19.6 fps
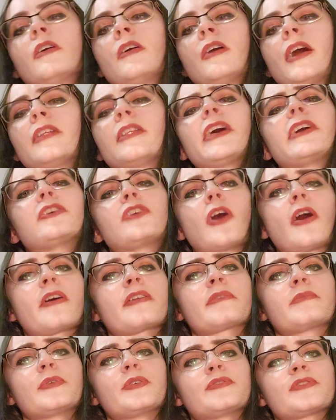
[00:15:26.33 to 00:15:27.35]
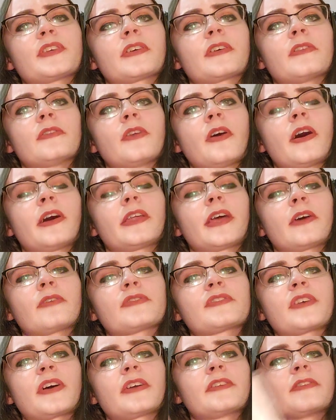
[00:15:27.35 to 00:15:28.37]
I like goth music a lot
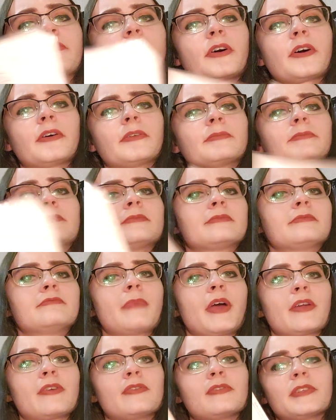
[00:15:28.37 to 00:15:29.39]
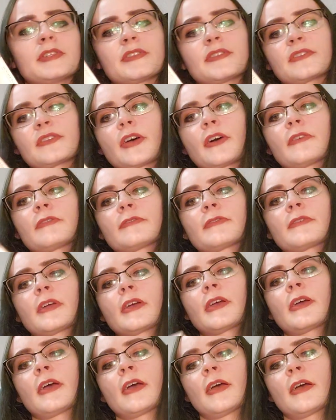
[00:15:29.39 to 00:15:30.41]
outside of metal and stuff.
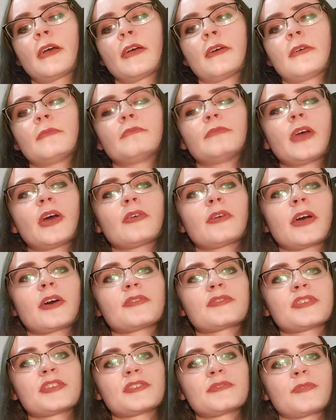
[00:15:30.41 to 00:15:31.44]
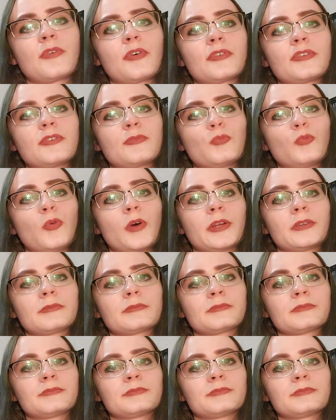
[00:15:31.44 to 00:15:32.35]
Bauhaus is Volume 1.